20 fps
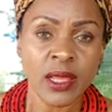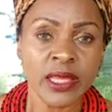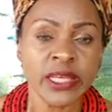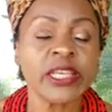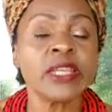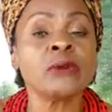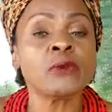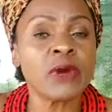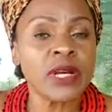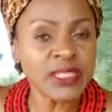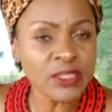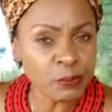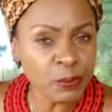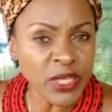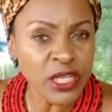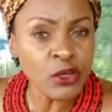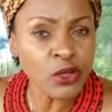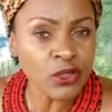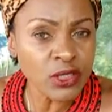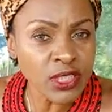It was
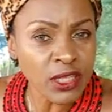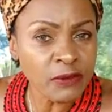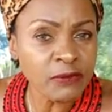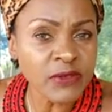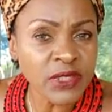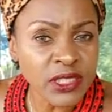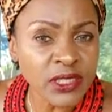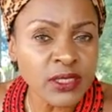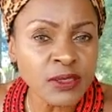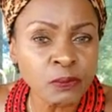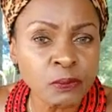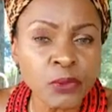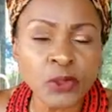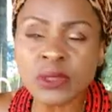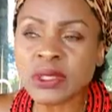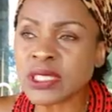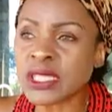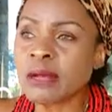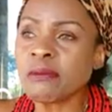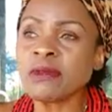because of this
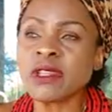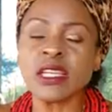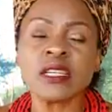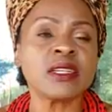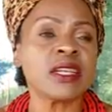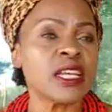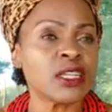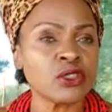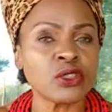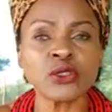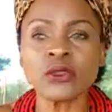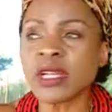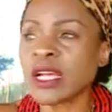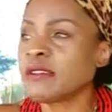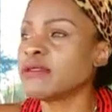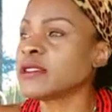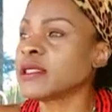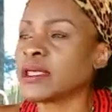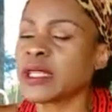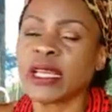book. Something that should
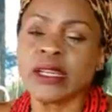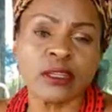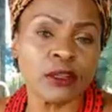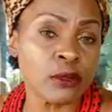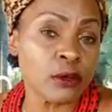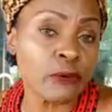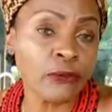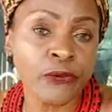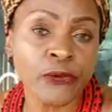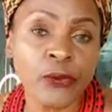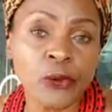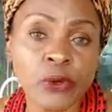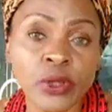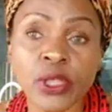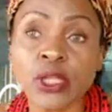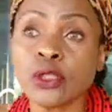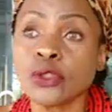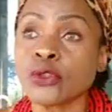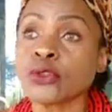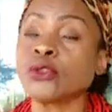have taken a few
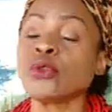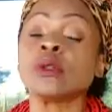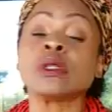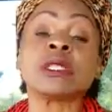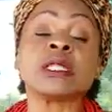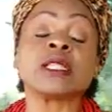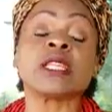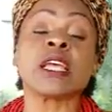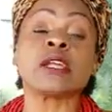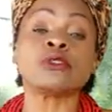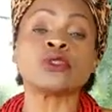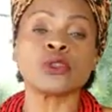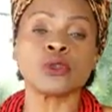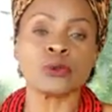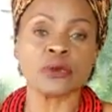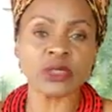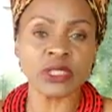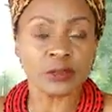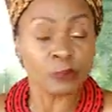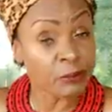years took
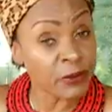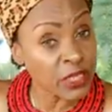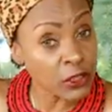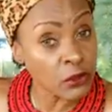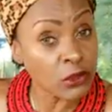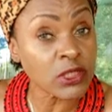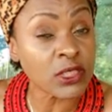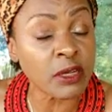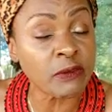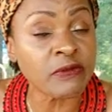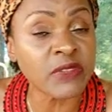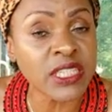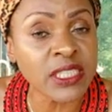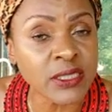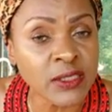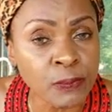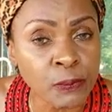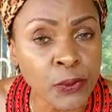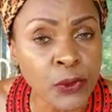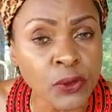centuries because of
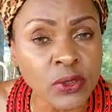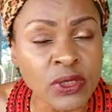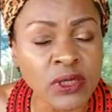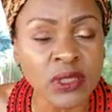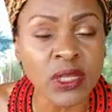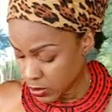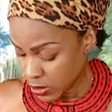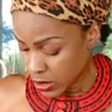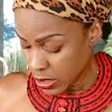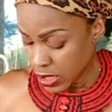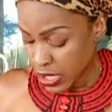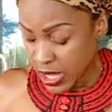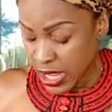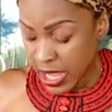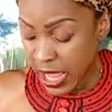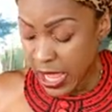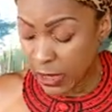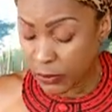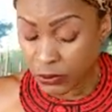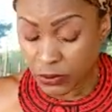these books.
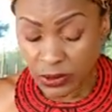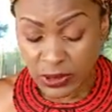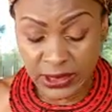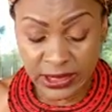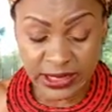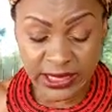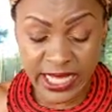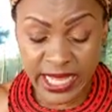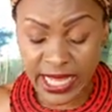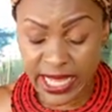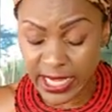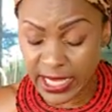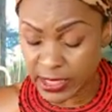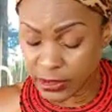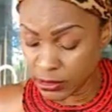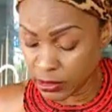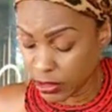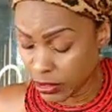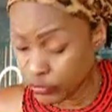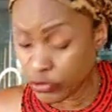I will
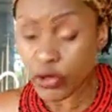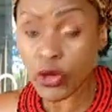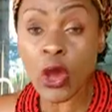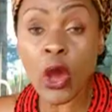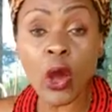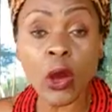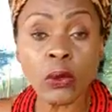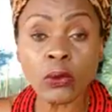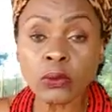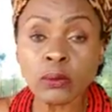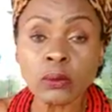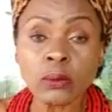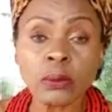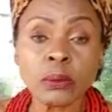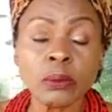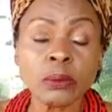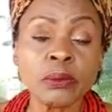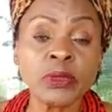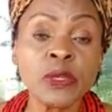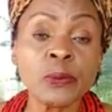say no.
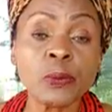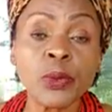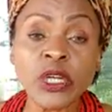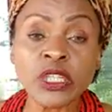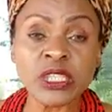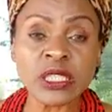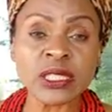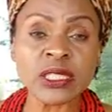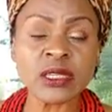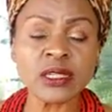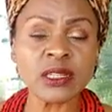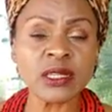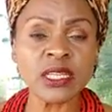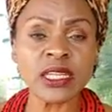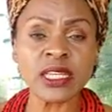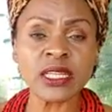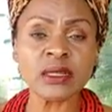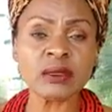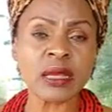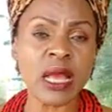Me
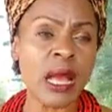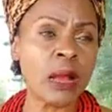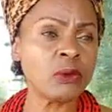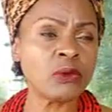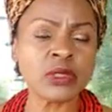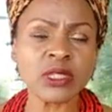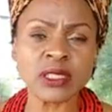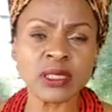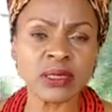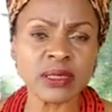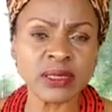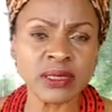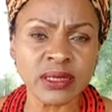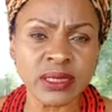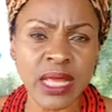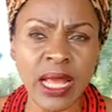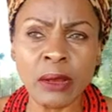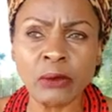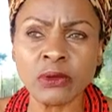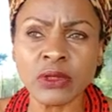personally, I
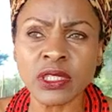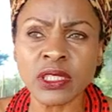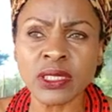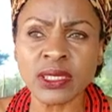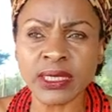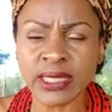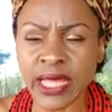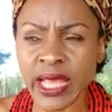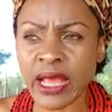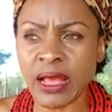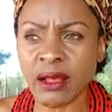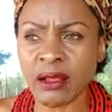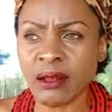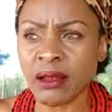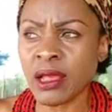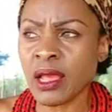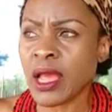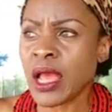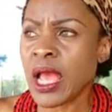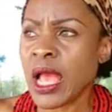wouldn't
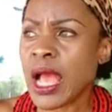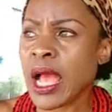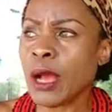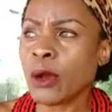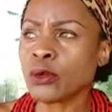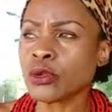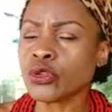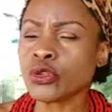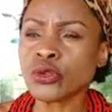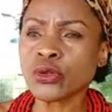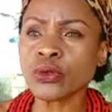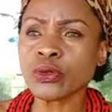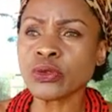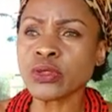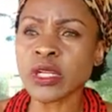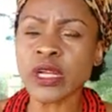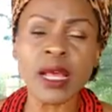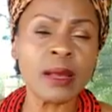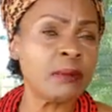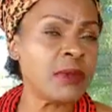tell our
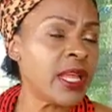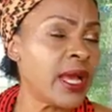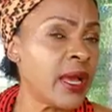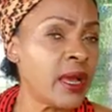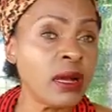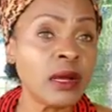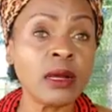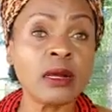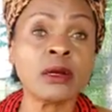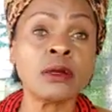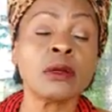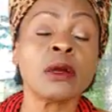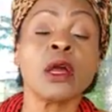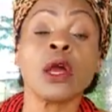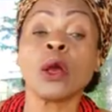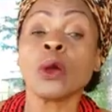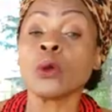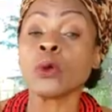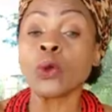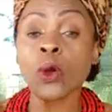children. I'm like,
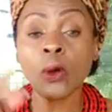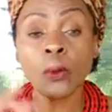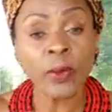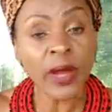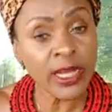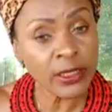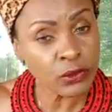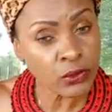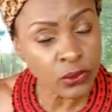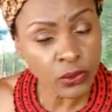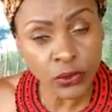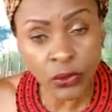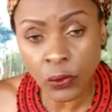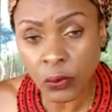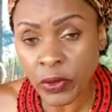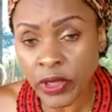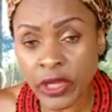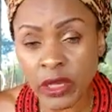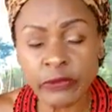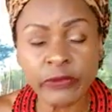go back to the
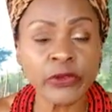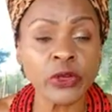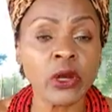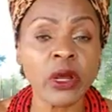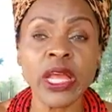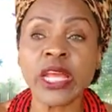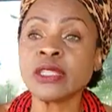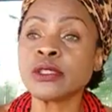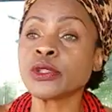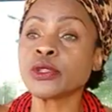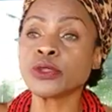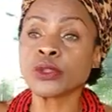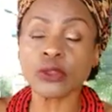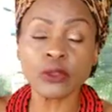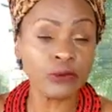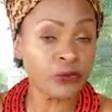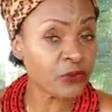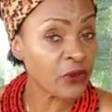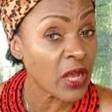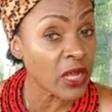way of your
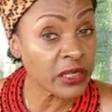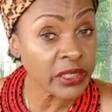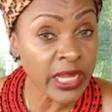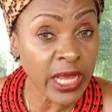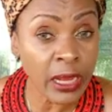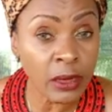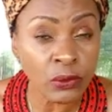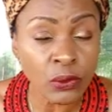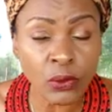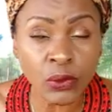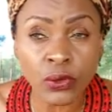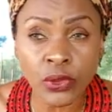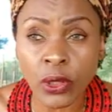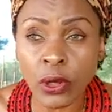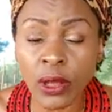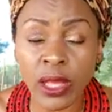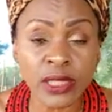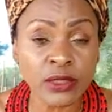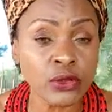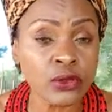ancestors. Find out who
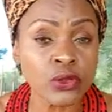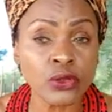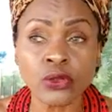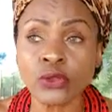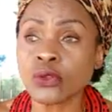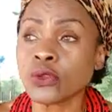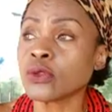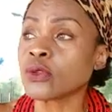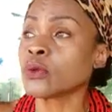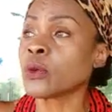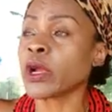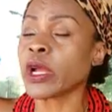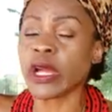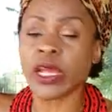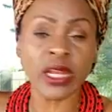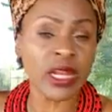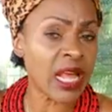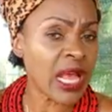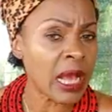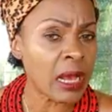your ancestors were
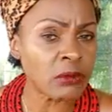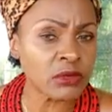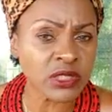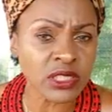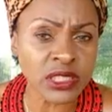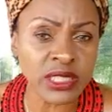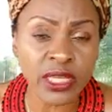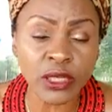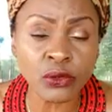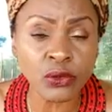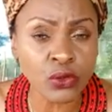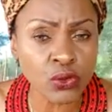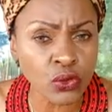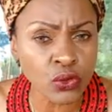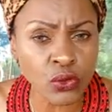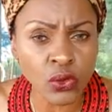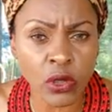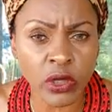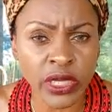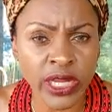and how did they used
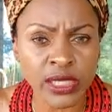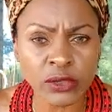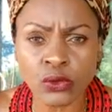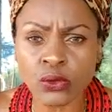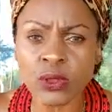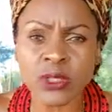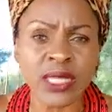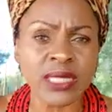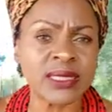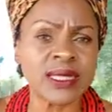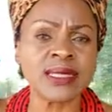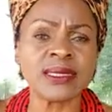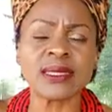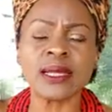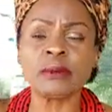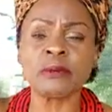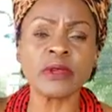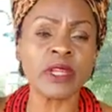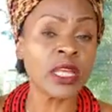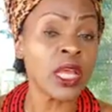to connect to Satan
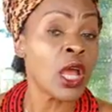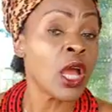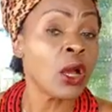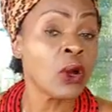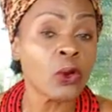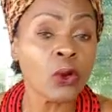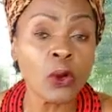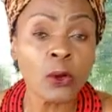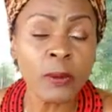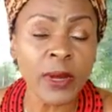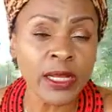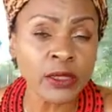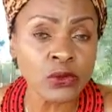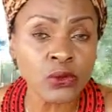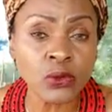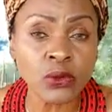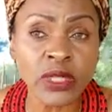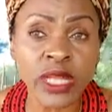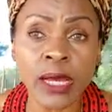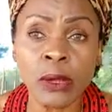Zambe. Go back
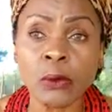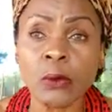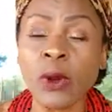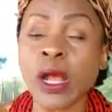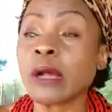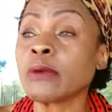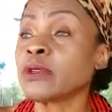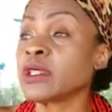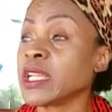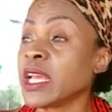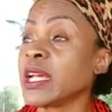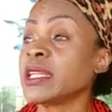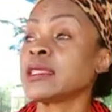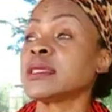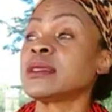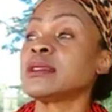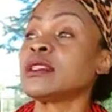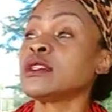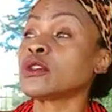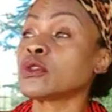to that route.
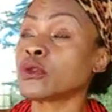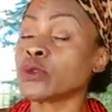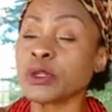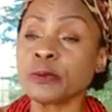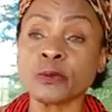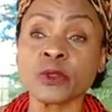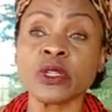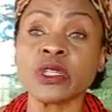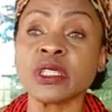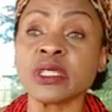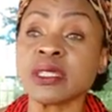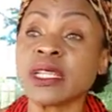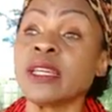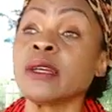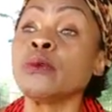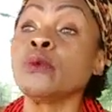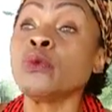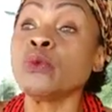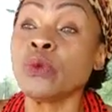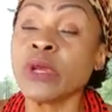Yes, the scripture is
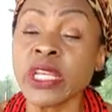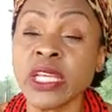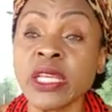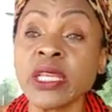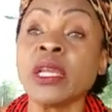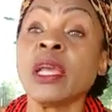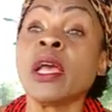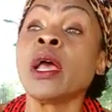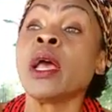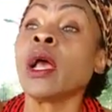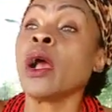that we...